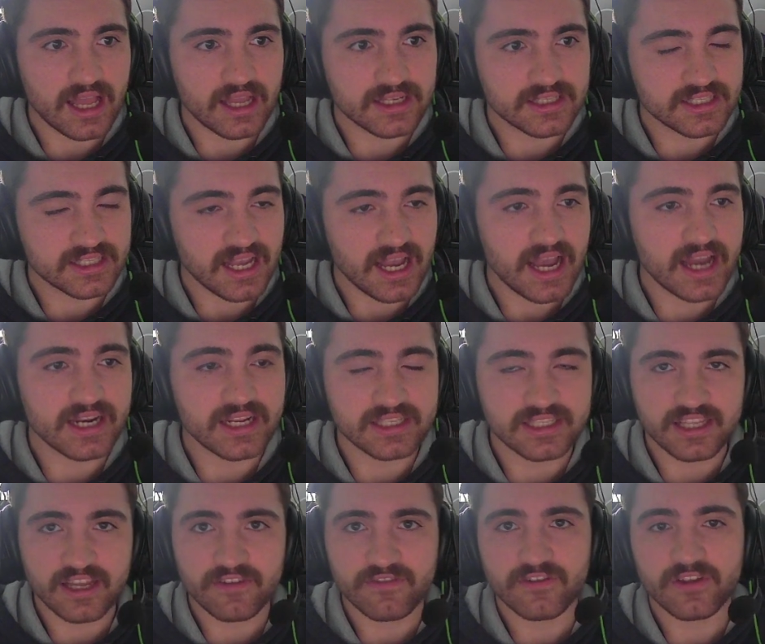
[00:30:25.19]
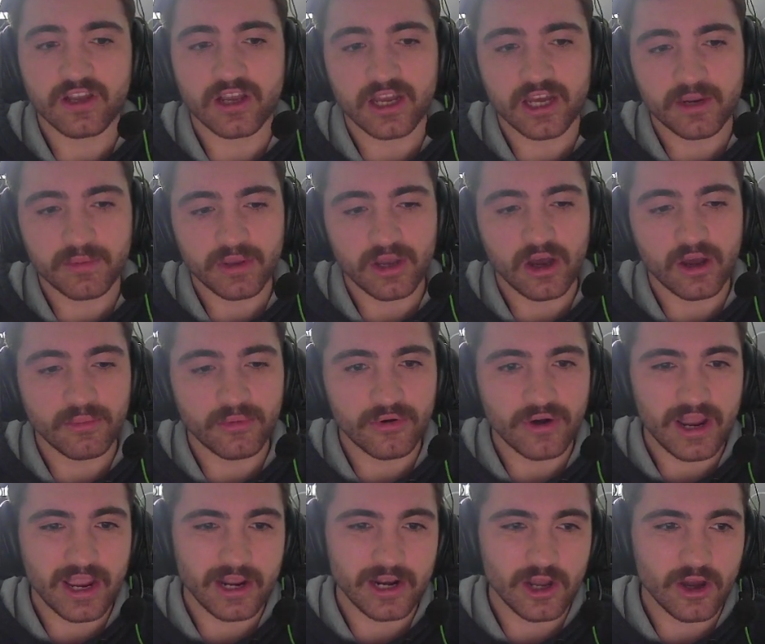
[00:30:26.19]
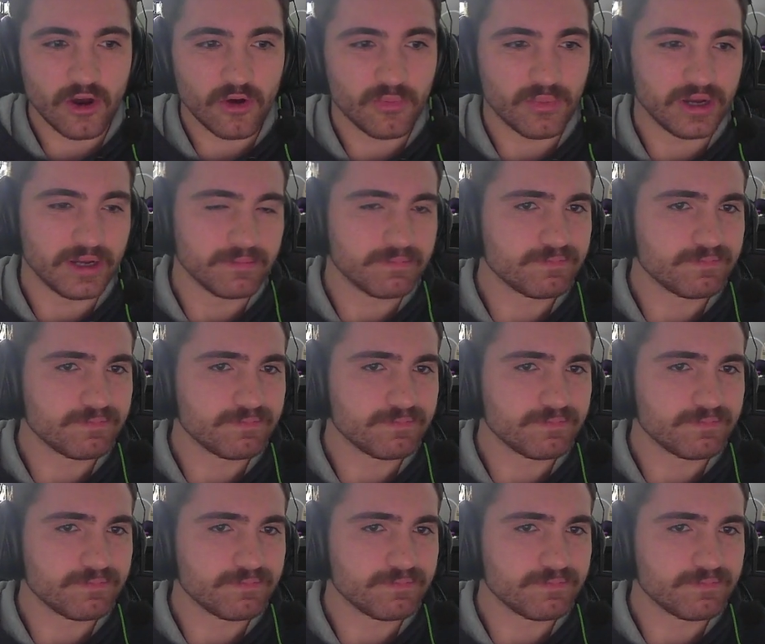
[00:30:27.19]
side is definitely going to be on Moreno, but